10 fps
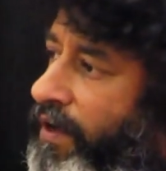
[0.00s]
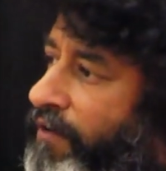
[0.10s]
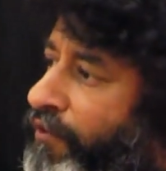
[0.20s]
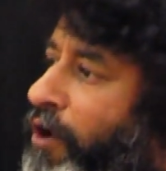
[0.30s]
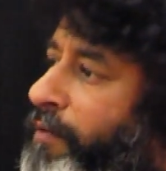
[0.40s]

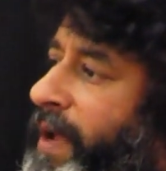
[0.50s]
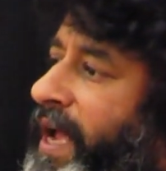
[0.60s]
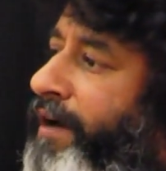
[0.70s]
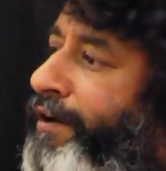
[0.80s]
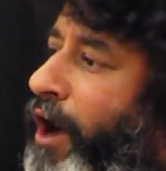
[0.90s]
For
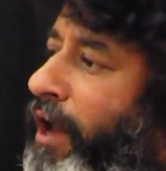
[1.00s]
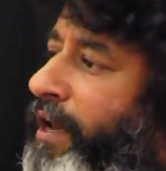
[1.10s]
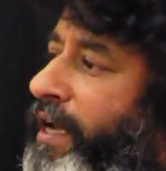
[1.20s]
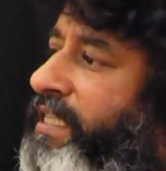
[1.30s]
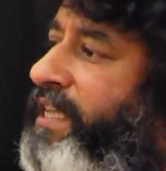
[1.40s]
me,
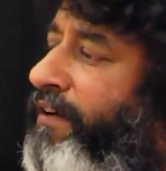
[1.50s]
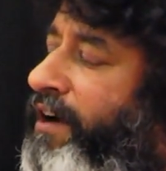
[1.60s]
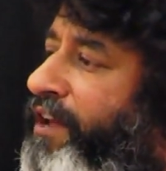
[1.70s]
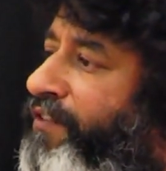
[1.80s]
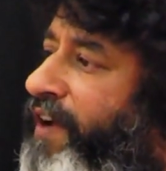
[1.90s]

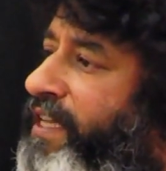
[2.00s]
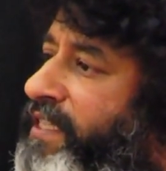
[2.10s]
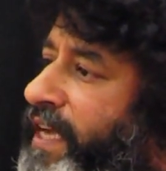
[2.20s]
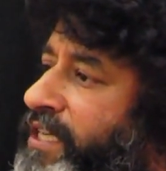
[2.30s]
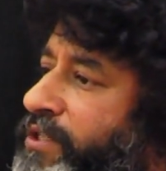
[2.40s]

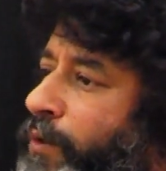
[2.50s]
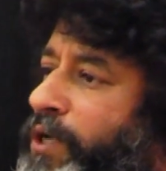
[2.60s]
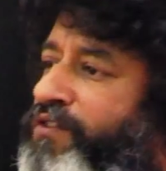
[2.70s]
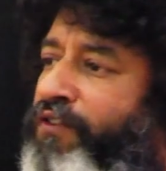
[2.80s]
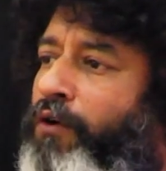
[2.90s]
$1.75
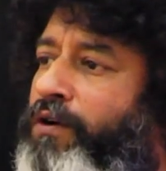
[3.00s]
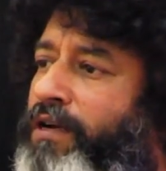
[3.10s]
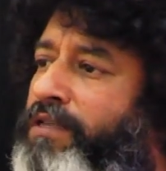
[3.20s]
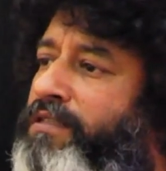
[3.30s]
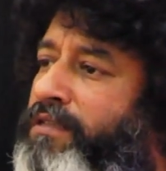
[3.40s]
was
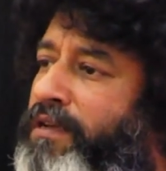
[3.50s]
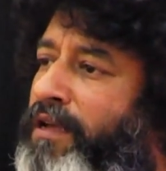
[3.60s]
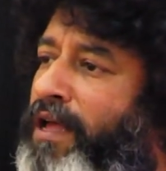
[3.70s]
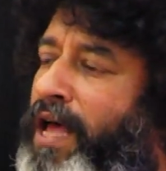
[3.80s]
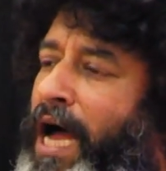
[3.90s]
focus.
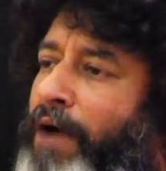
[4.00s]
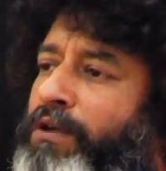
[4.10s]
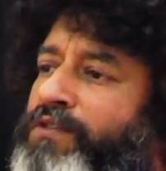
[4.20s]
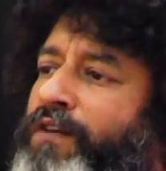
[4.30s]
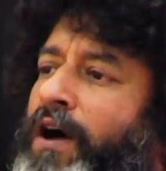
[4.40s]
I
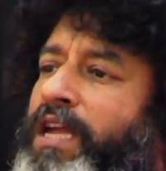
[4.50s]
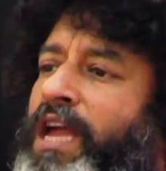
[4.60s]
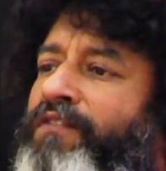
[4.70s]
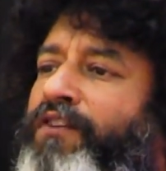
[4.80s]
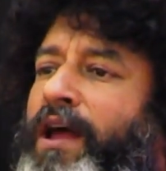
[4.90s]
was
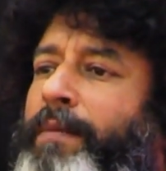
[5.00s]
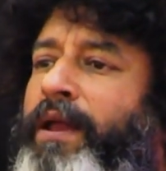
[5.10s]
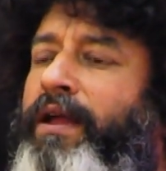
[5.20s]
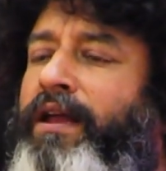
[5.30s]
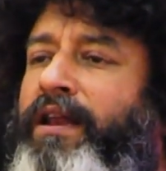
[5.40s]
working for
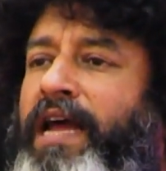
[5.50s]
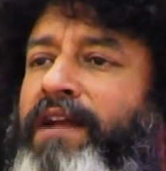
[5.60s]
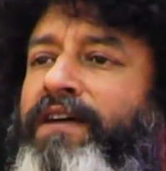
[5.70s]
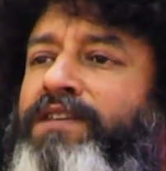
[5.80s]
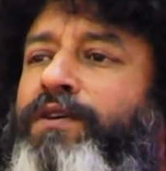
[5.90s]
American
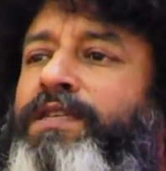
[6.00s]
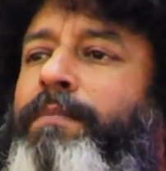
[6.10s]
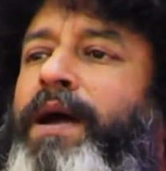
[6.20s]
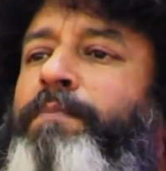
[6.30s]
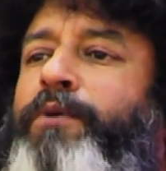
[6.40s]
Railways was a
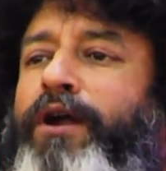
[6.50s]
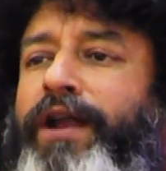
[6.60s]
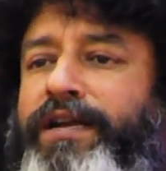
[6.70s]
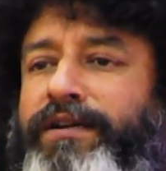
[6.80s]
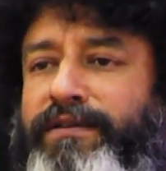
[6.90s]

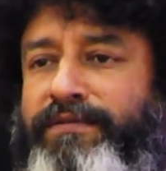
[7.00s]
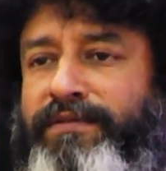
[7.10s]
byproduct.